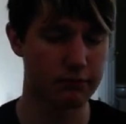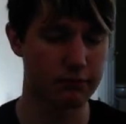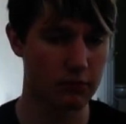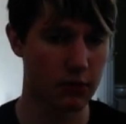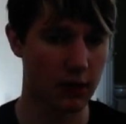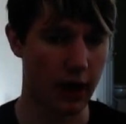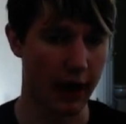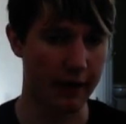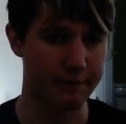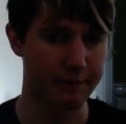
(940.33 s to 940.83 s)

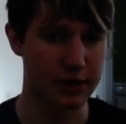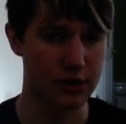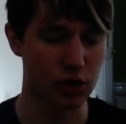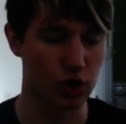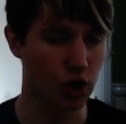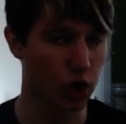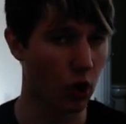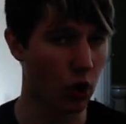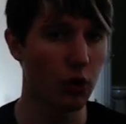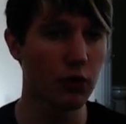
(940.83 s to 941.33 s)
I've been
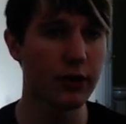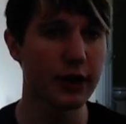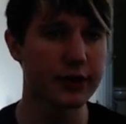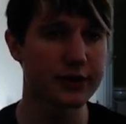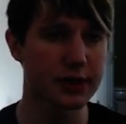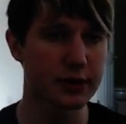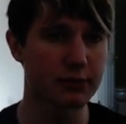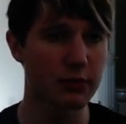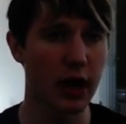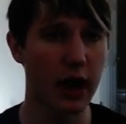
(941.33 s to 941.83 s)
told that some
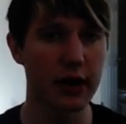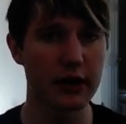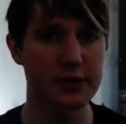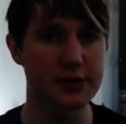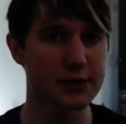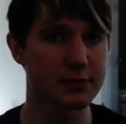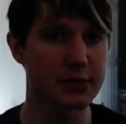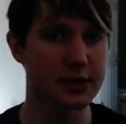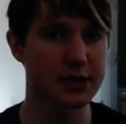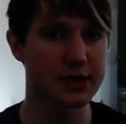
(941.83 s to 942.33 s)
writers have
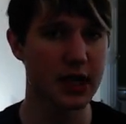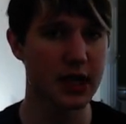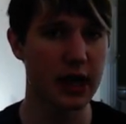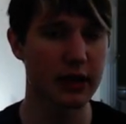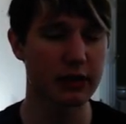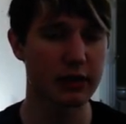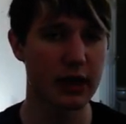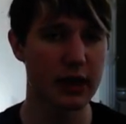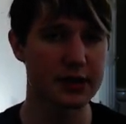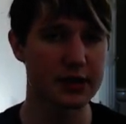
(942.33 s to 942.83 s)
been saying
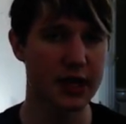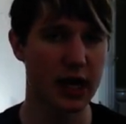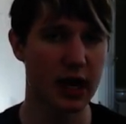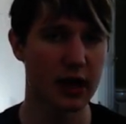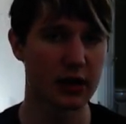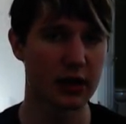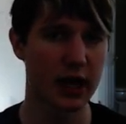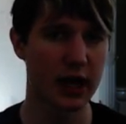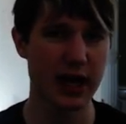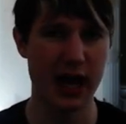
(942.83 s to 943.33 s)
things kind of
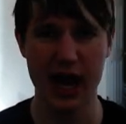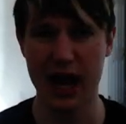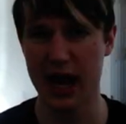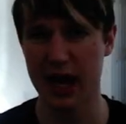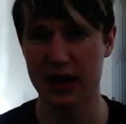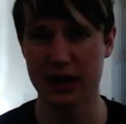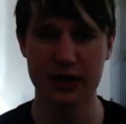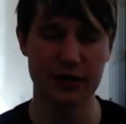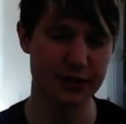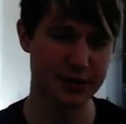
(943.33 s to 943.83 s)
like, hey,
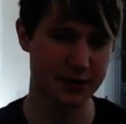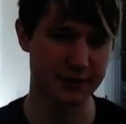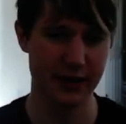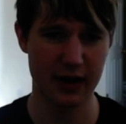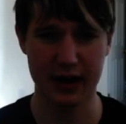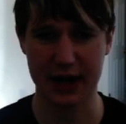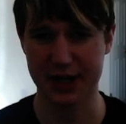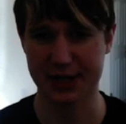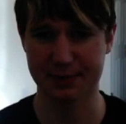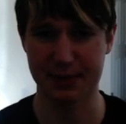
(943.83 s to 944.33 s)
this is a very
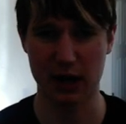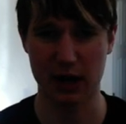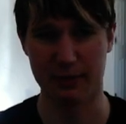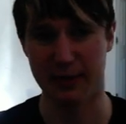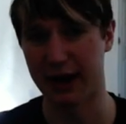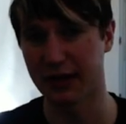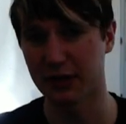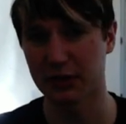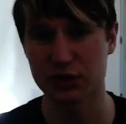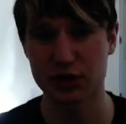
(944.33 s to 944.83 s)

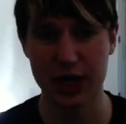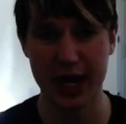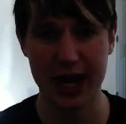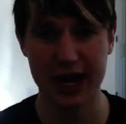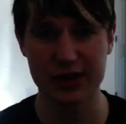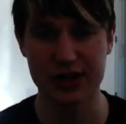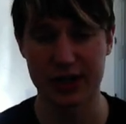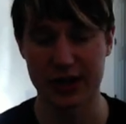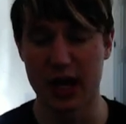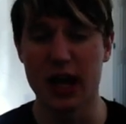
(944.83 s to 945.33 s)
experimental change,
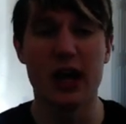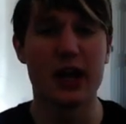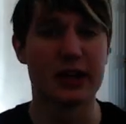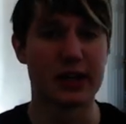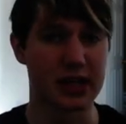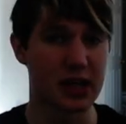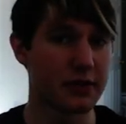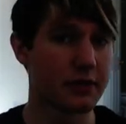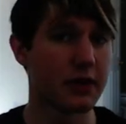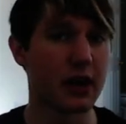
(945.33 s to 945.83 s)
and to give
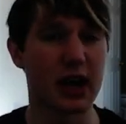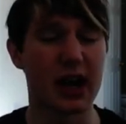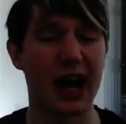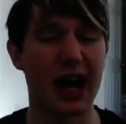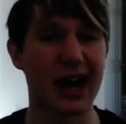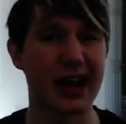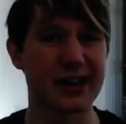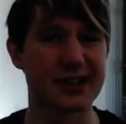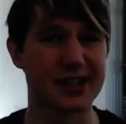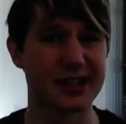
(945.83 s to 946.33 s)
you
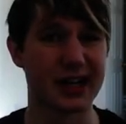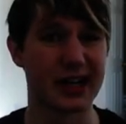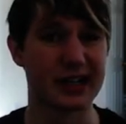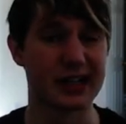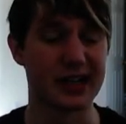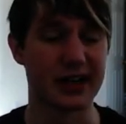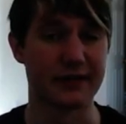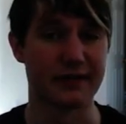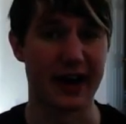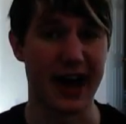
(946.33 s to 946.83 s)
guys an idea of
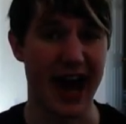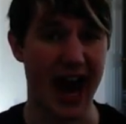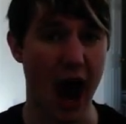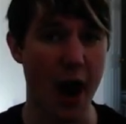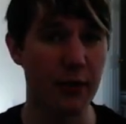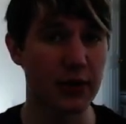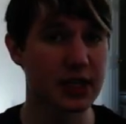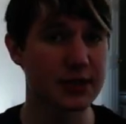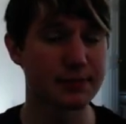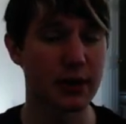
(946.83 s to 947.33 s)
how
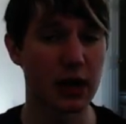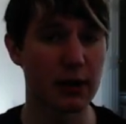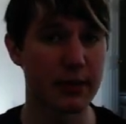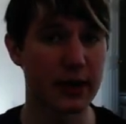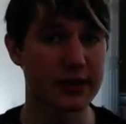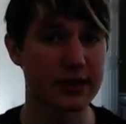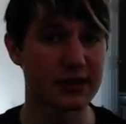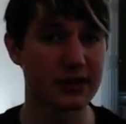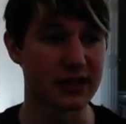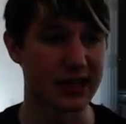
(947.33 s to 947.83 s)

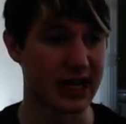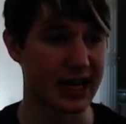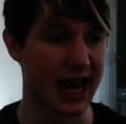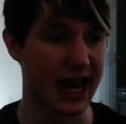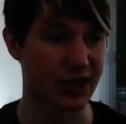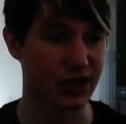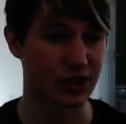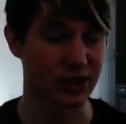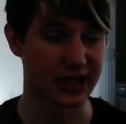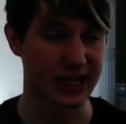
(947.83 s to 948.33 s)
experimental it
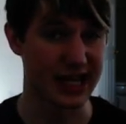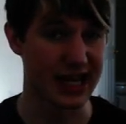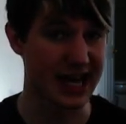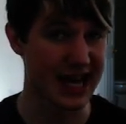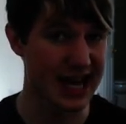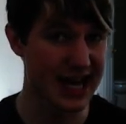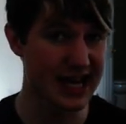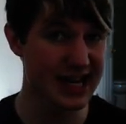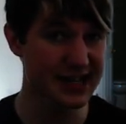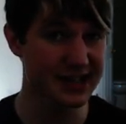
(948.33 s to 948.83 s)
actually
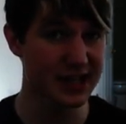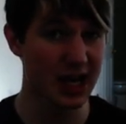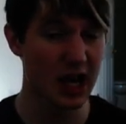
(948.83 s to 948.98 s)
is,